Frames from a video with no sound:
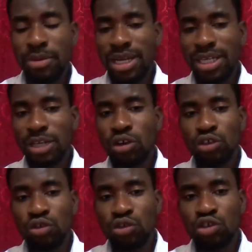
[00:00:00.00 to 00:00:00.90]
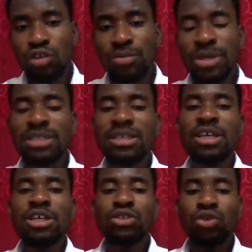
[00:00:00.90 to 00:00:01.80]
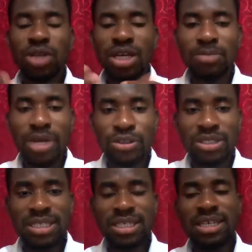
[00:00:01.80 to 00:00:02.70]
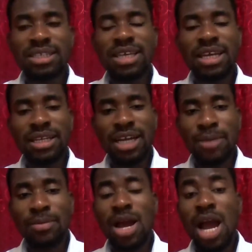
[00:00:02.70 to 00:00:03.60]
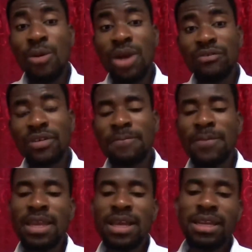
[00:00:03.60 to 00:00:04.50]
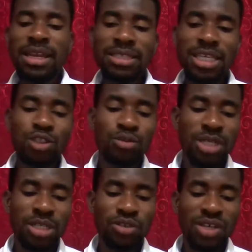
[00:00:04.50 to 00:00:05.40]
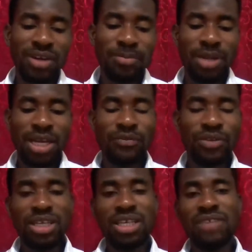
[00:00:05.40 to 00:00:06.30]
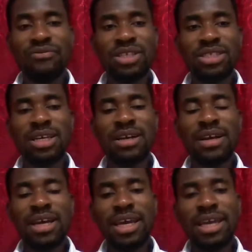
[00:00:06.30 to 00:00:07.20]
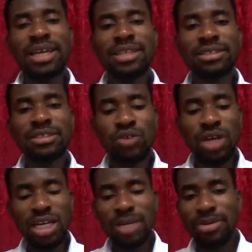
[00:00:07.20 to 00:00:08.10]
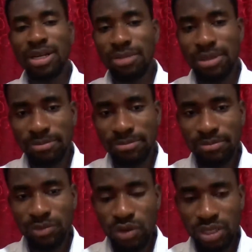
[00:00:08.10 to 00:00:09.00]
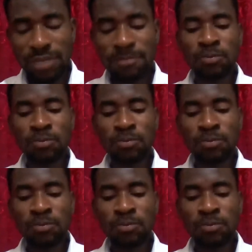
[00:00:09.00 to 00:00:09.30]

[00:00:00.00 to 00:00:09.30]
gather all of those documents so you can buy your ticket and come. However, let's assume that you have applied for the e-visa and you had a problem. Okay,